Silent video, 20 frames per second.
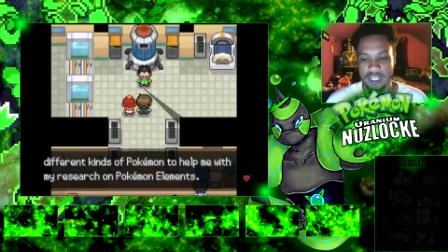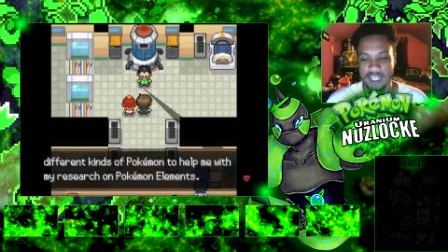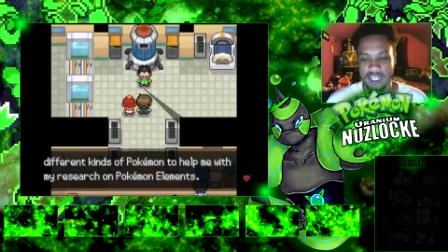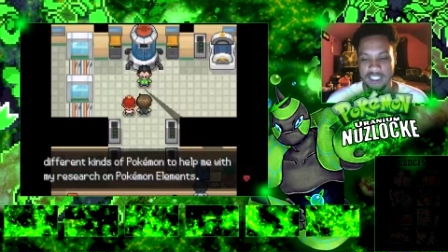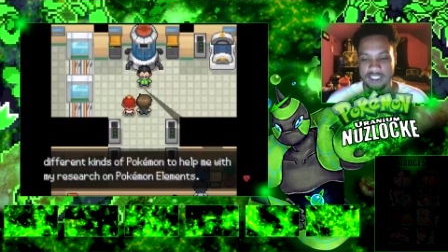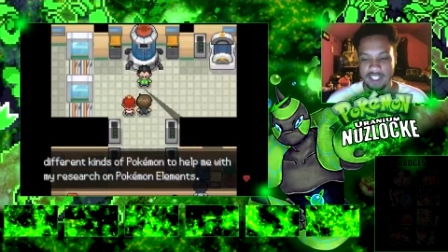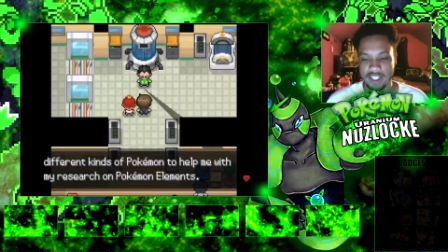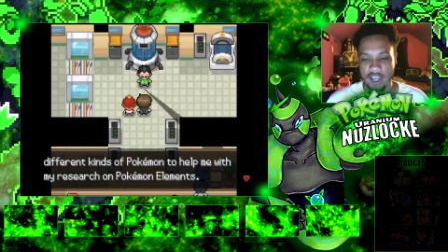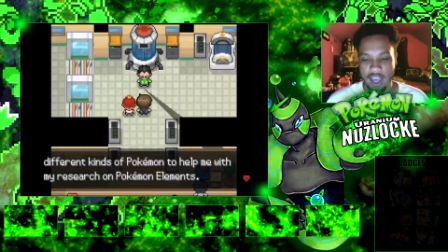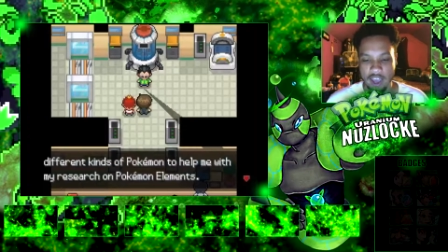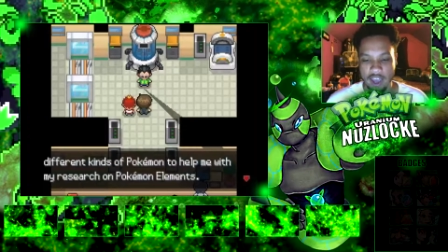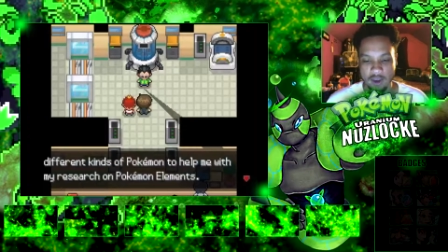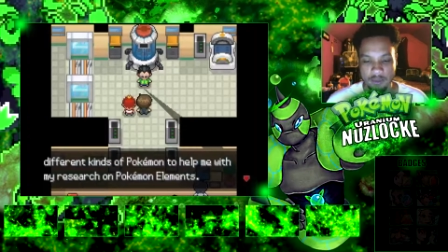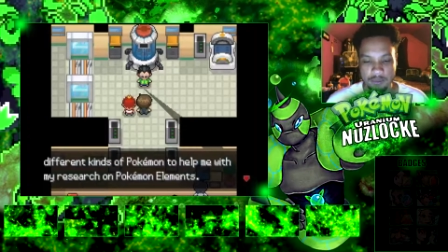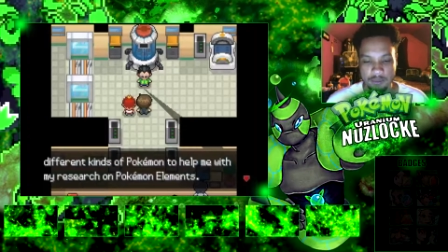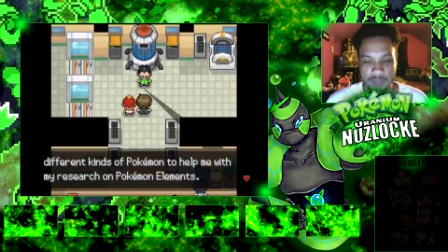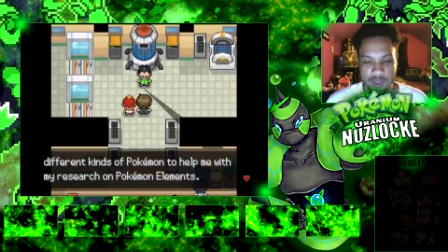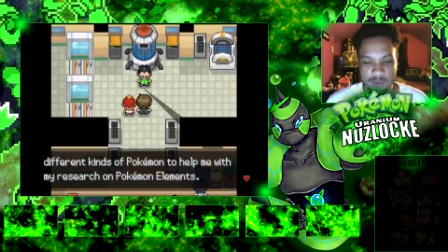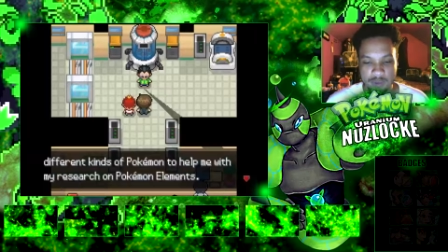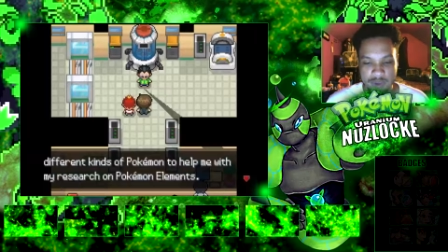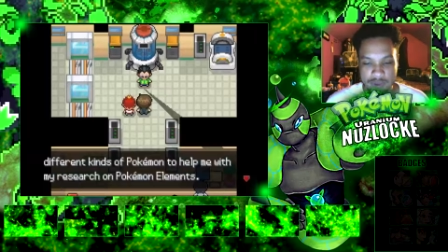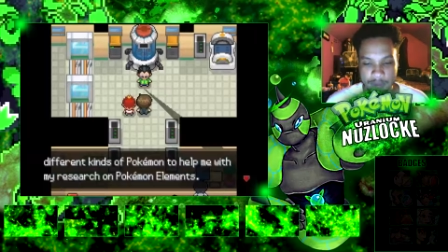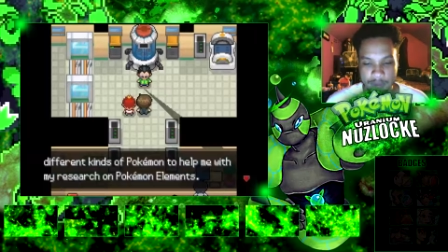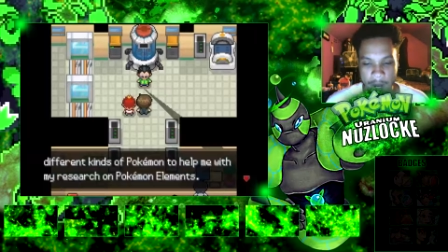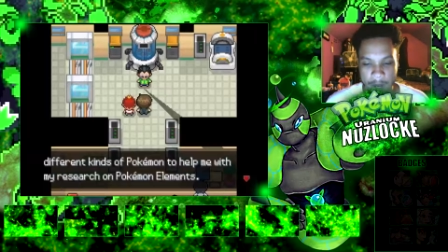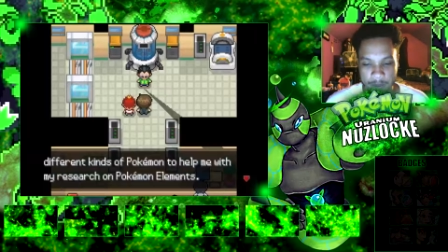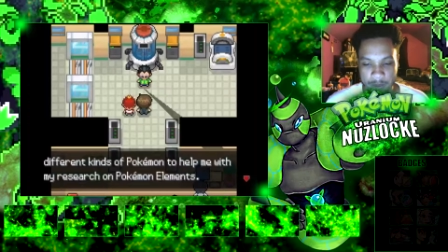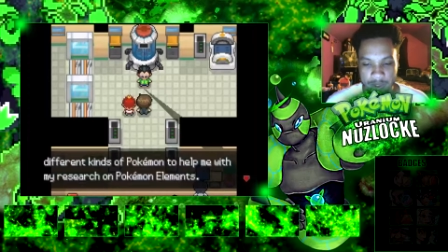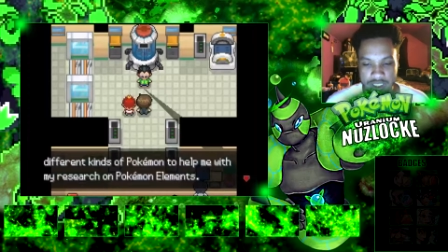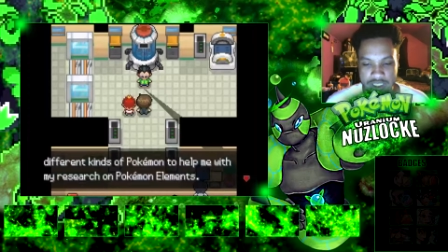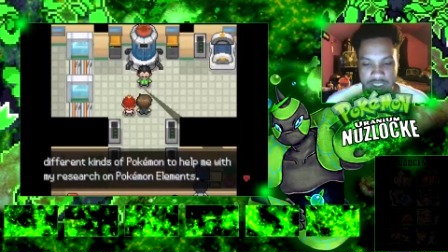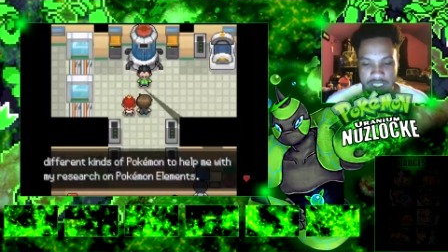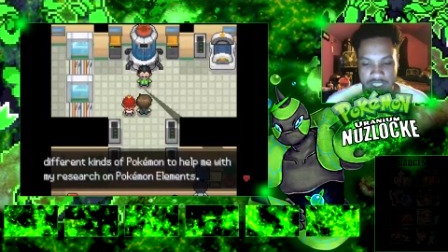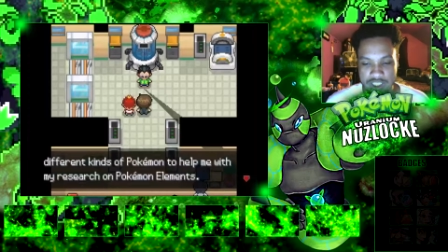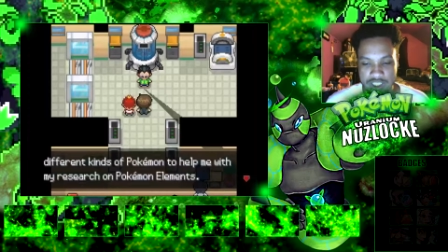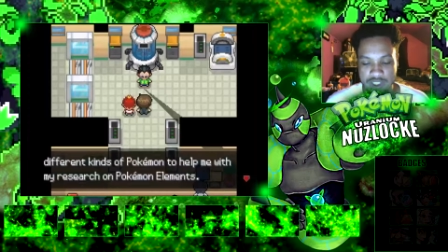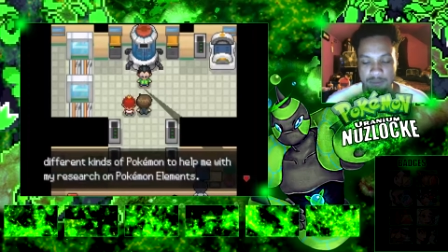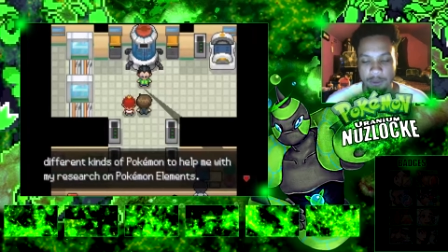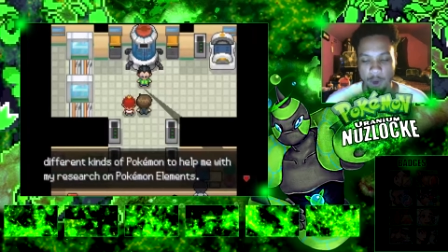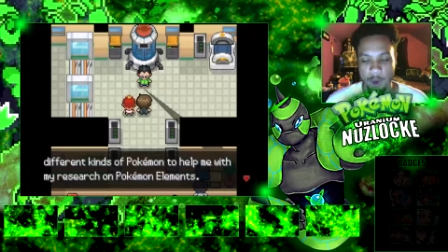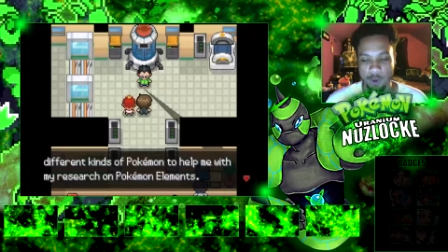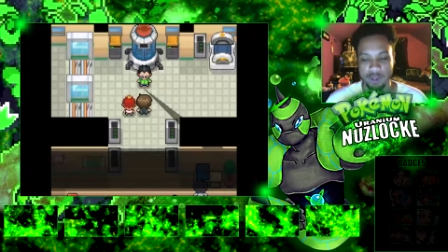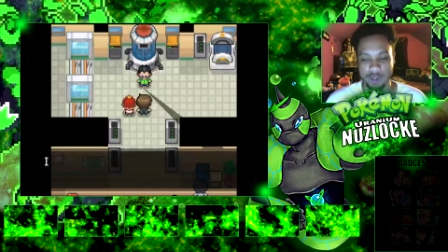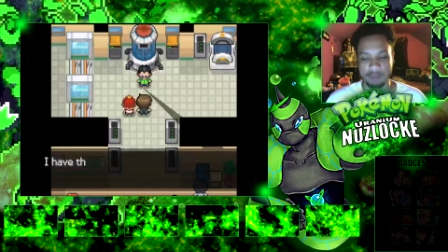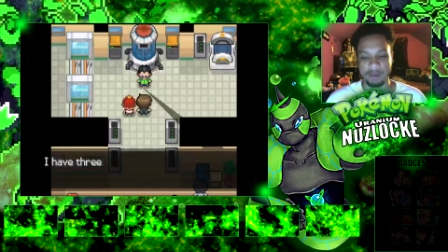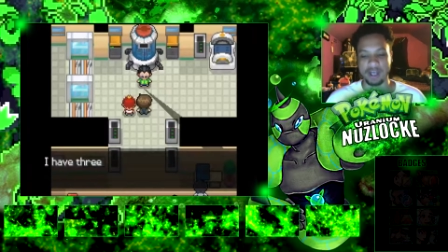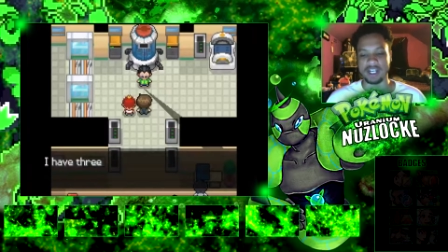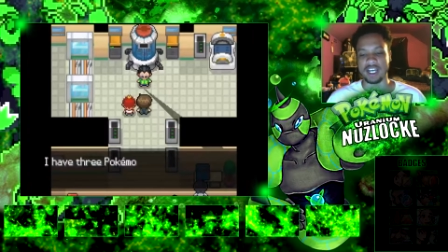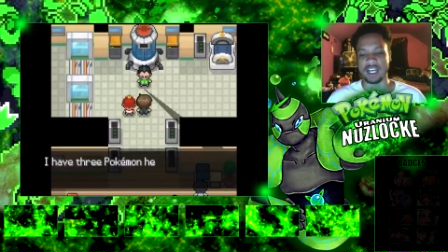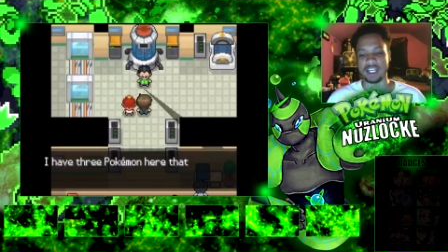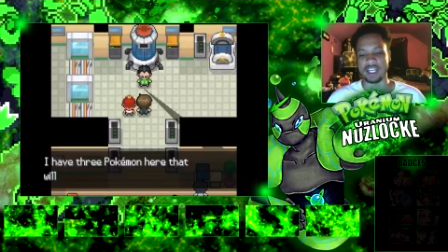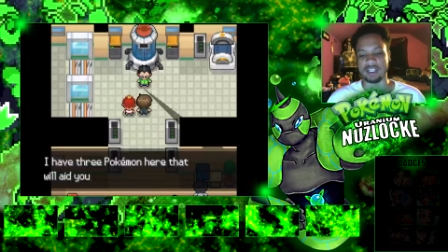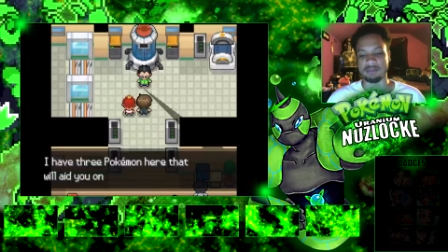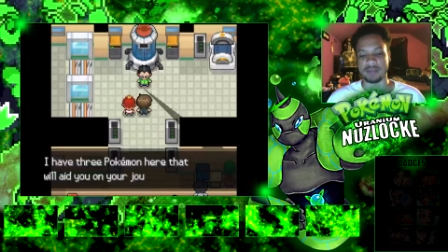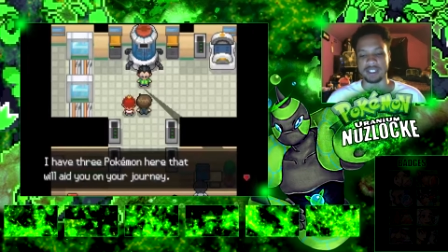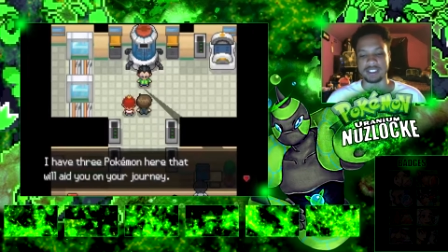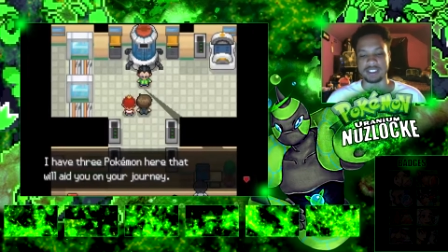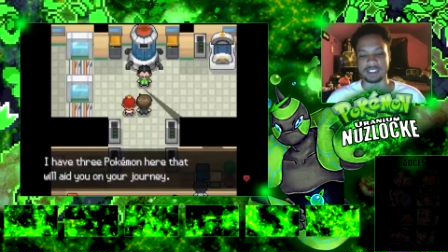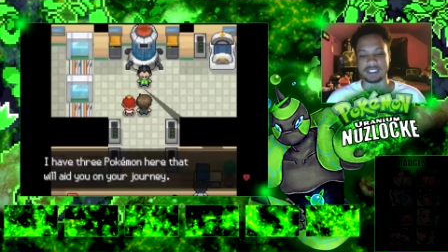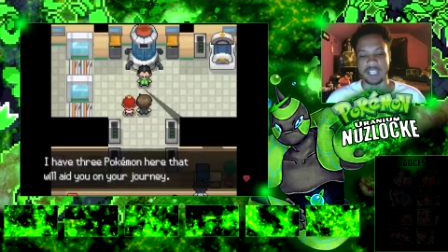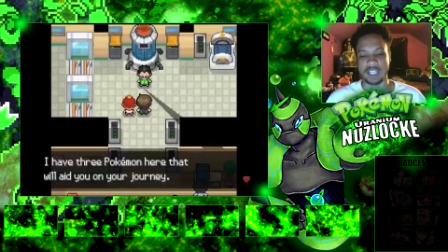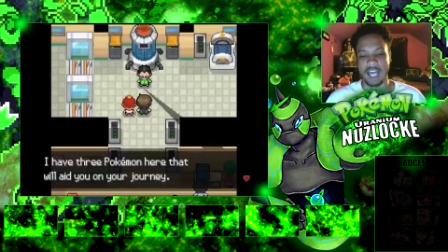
to help me with my research on Pokemon elements.